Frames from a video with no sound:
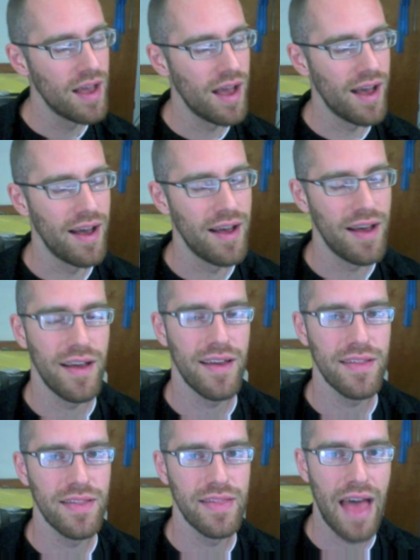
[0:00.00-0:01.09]

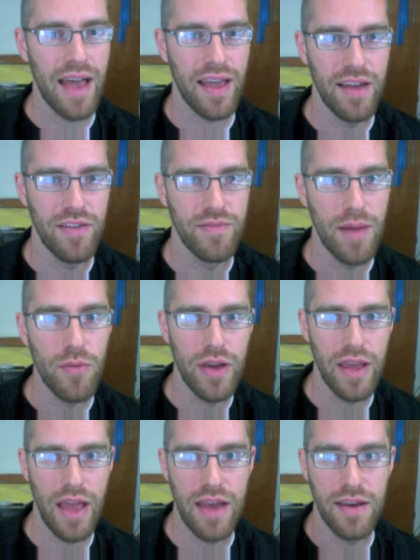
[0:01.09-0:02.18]
that kind of
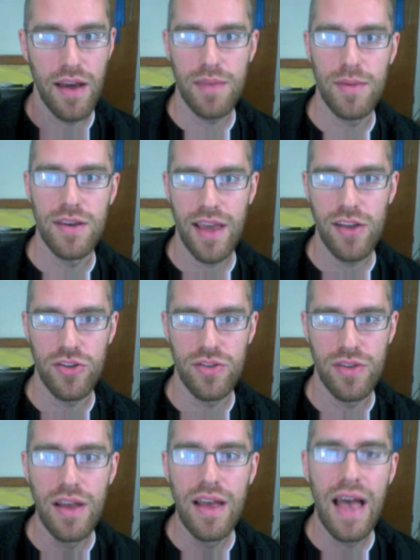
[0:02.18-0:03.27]
memory and documentation